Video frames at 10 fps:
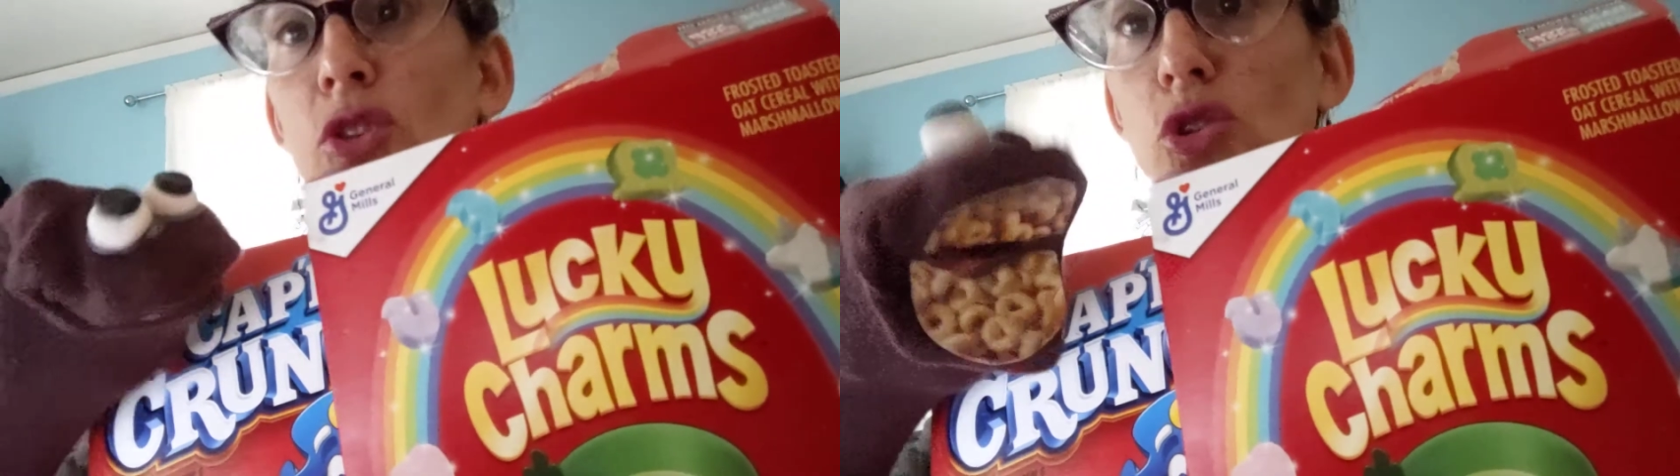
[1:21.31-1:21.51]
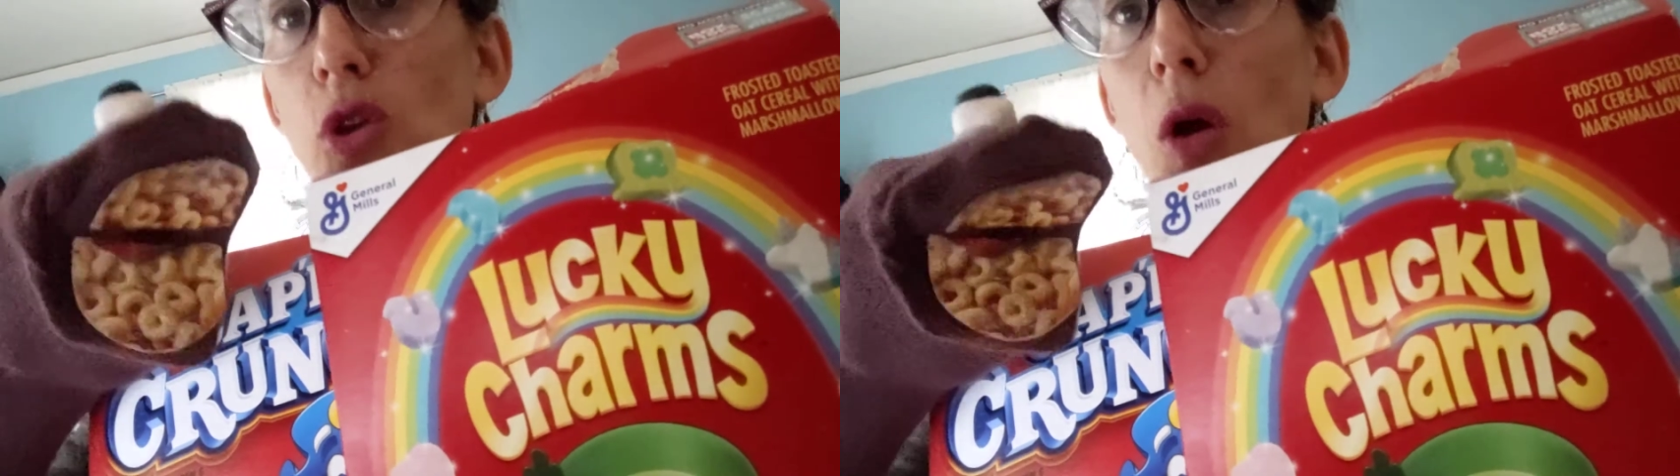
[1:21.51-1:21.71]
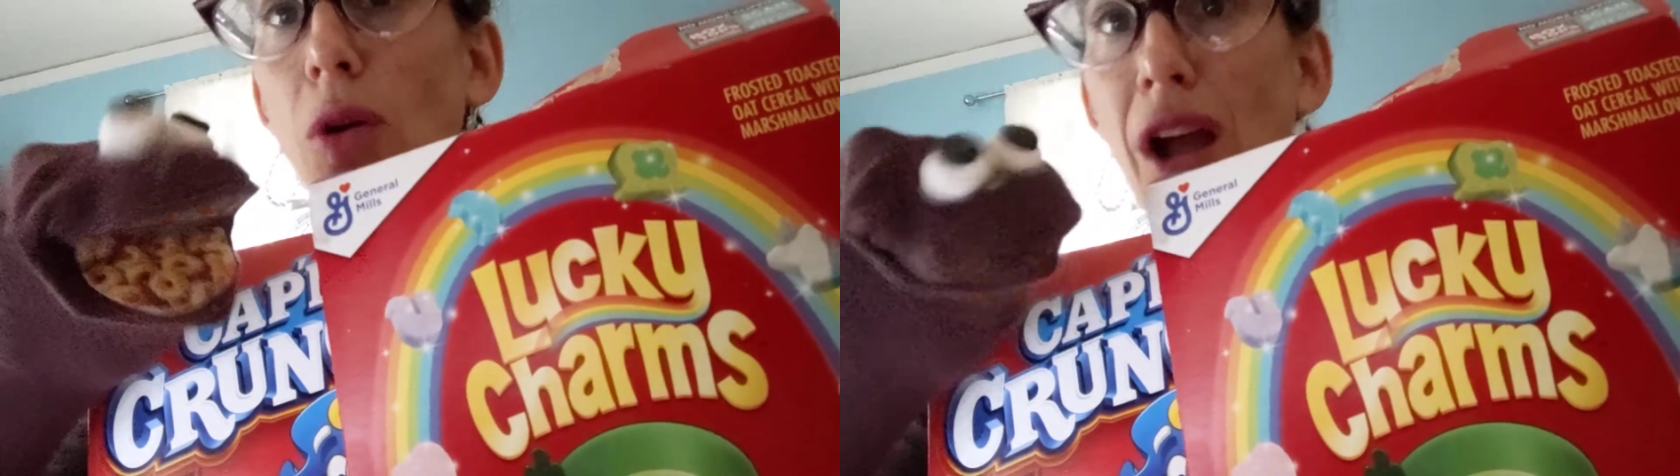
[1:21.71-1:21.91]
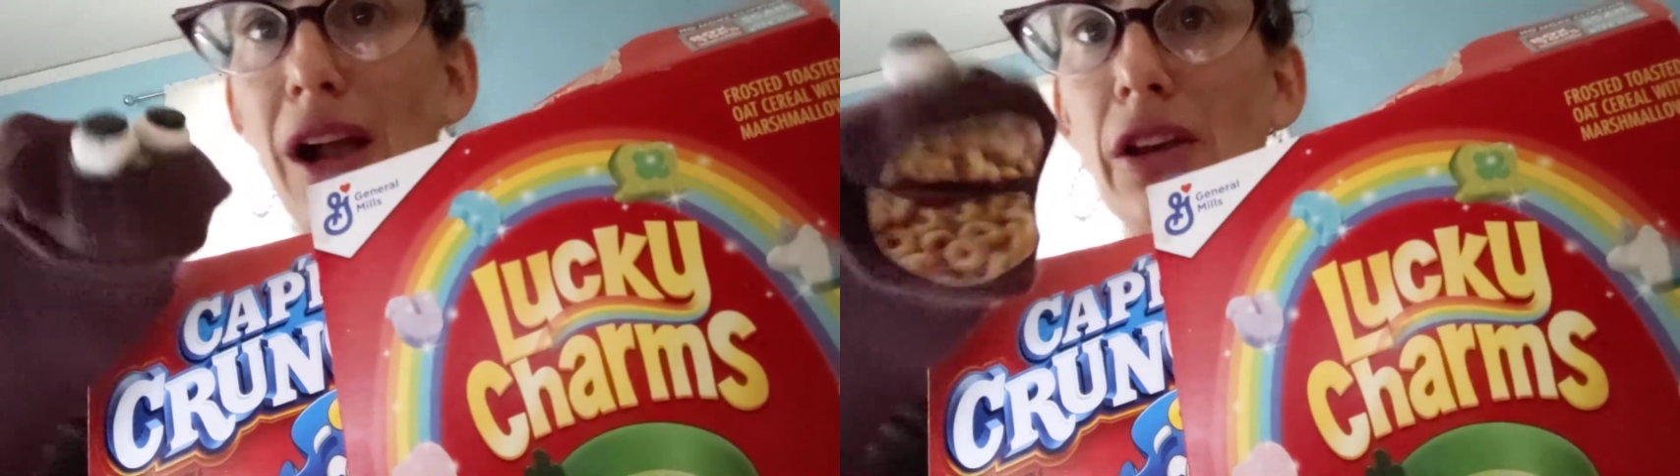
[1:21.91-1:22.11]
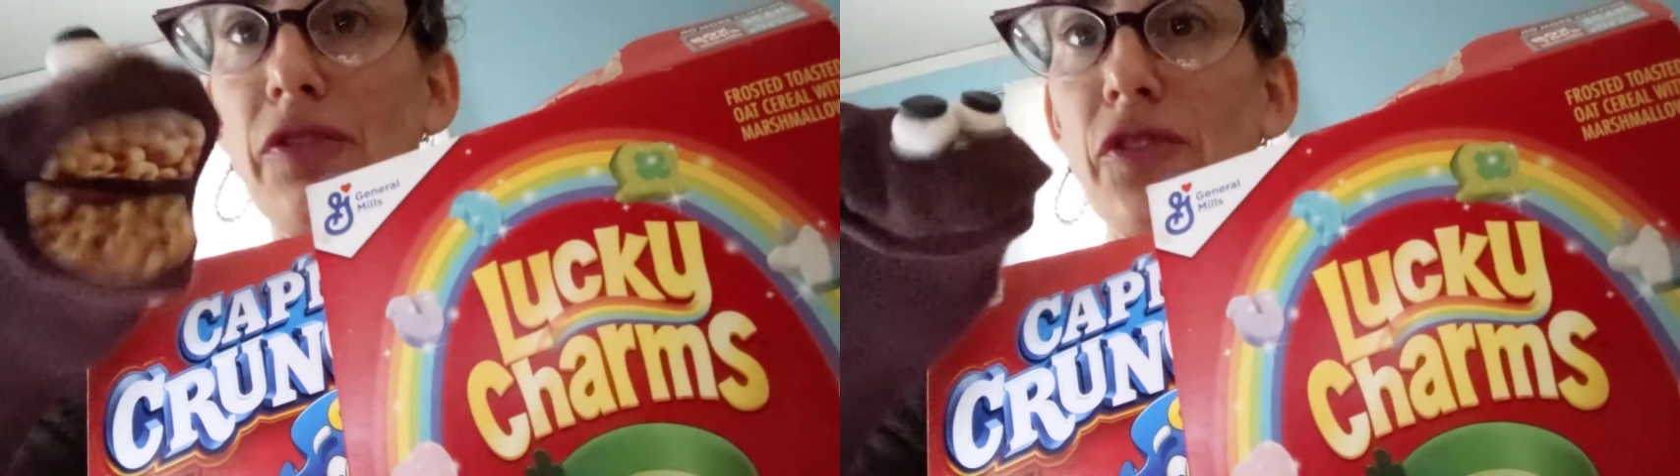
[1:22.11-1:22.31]
so
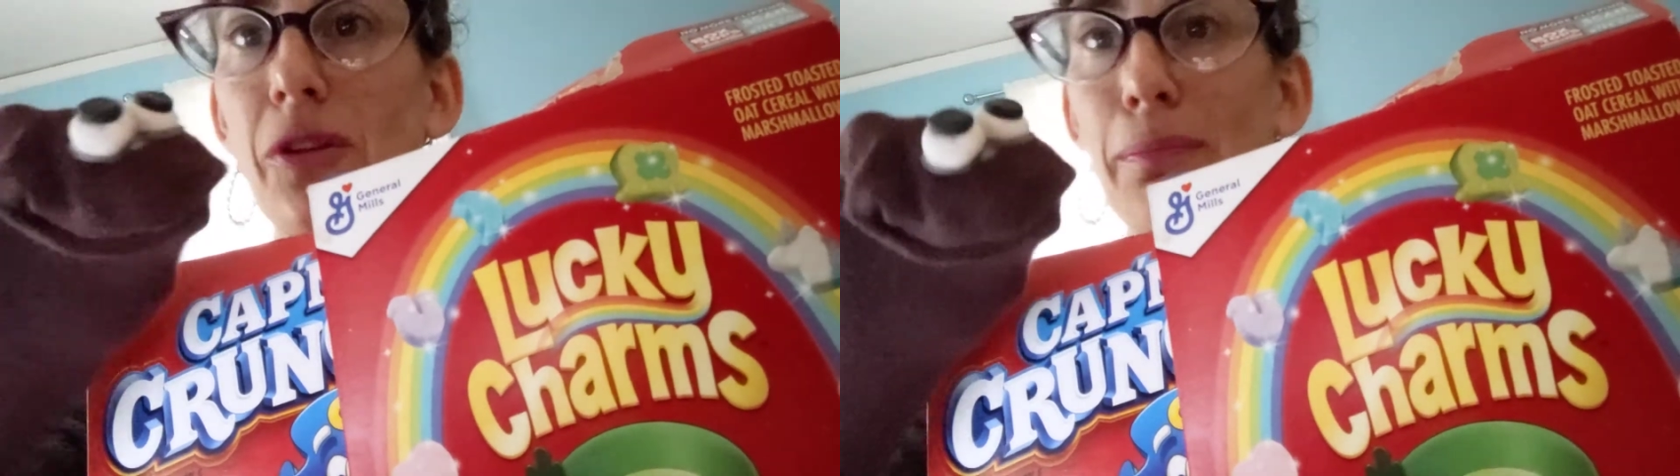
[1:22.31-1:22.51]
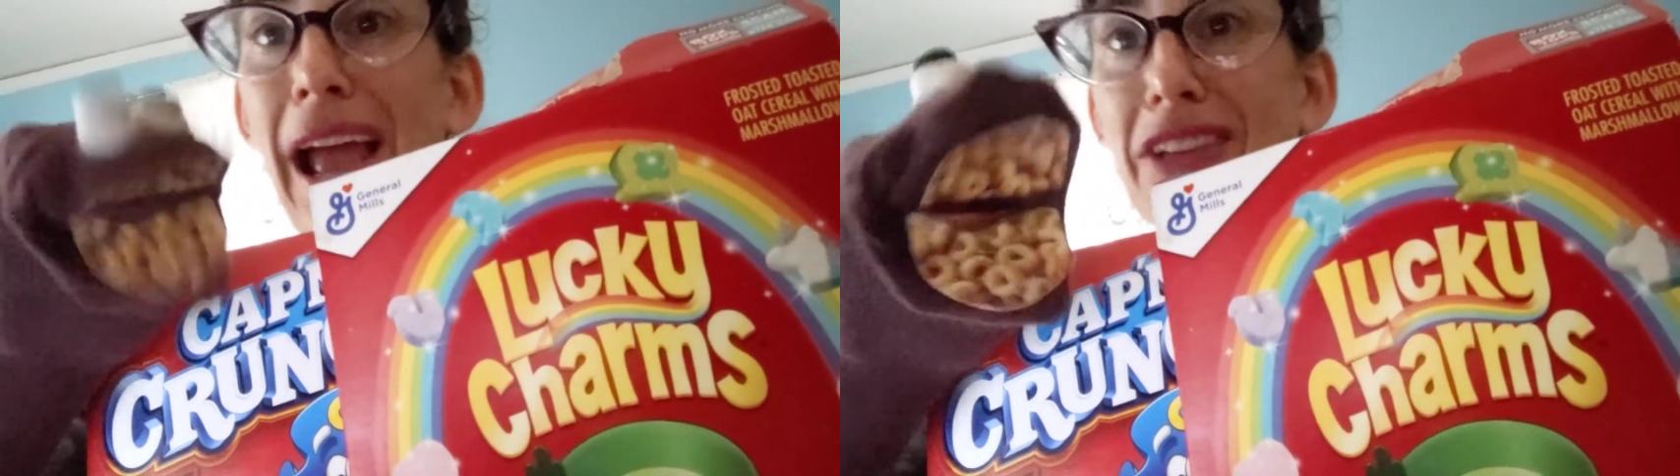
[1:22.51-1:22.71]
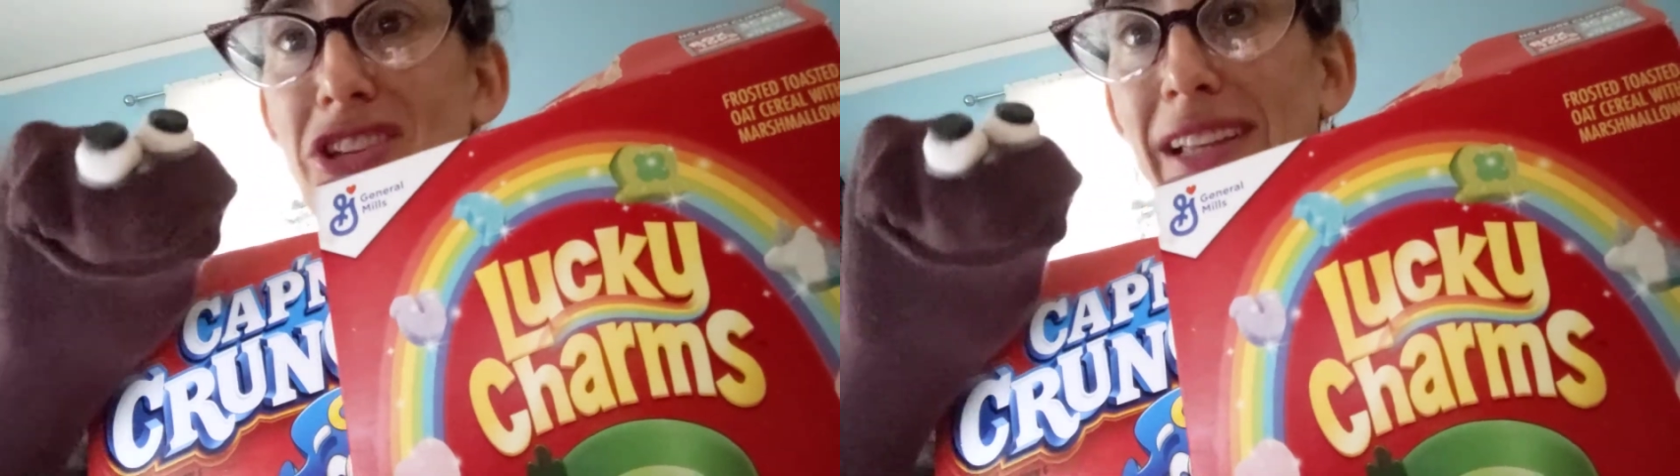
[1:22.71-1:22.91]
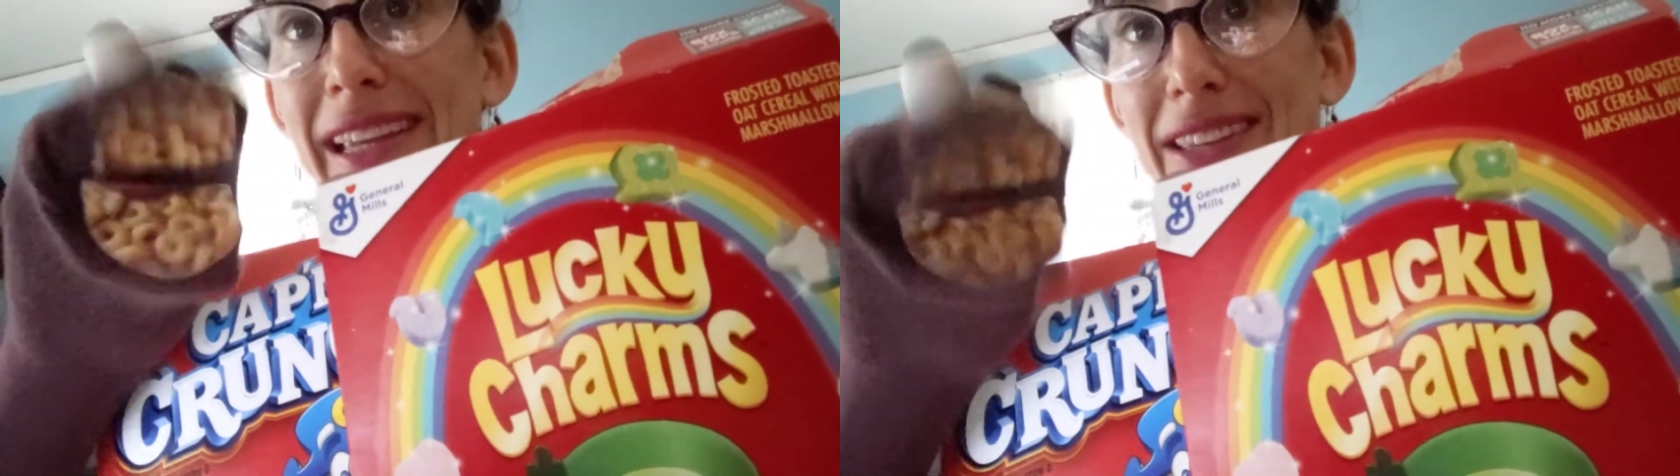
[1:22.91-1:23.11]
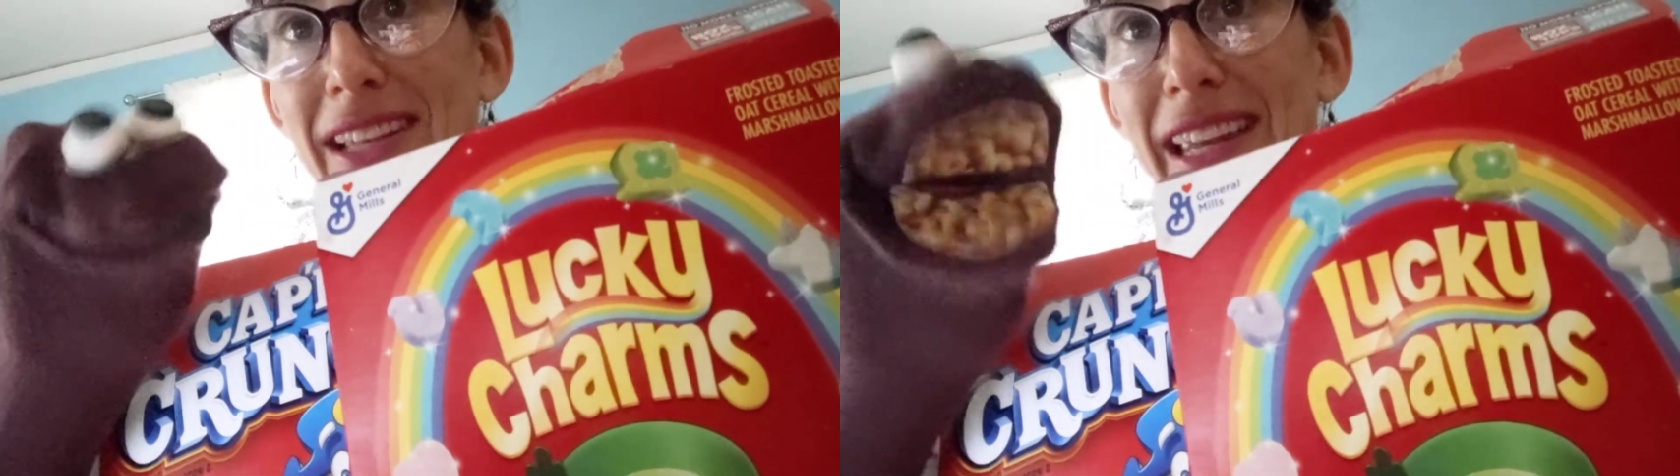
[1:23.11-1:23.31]
colorful,
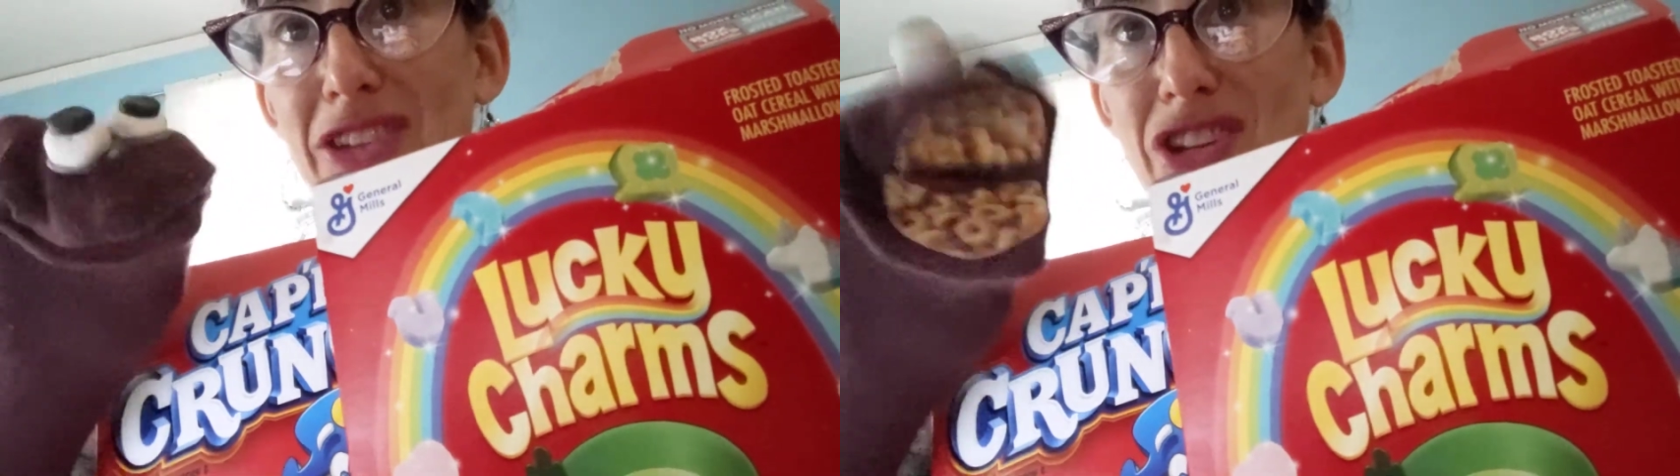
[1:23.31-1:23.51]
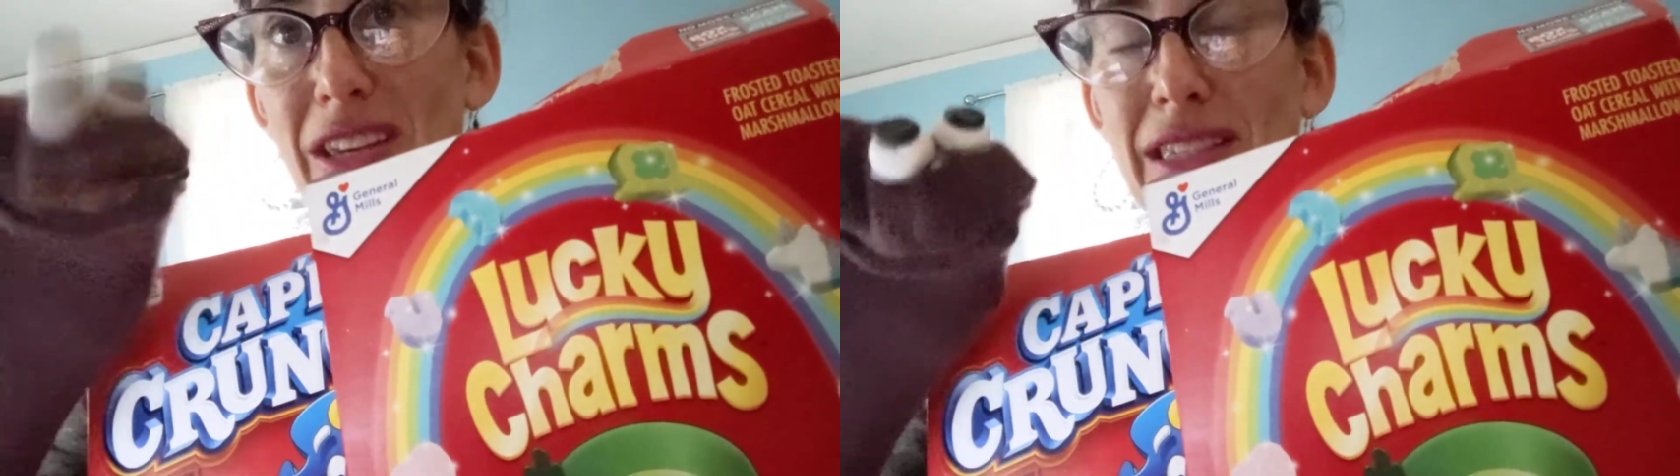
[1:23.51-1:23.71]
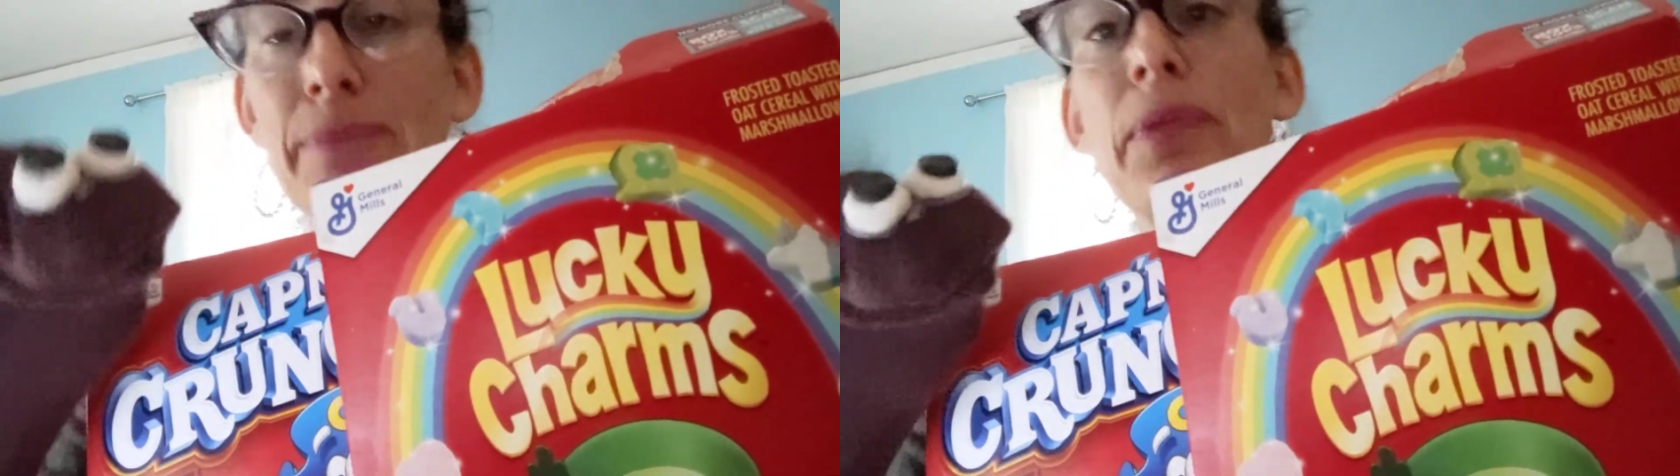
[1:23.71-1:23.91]
magically delicious,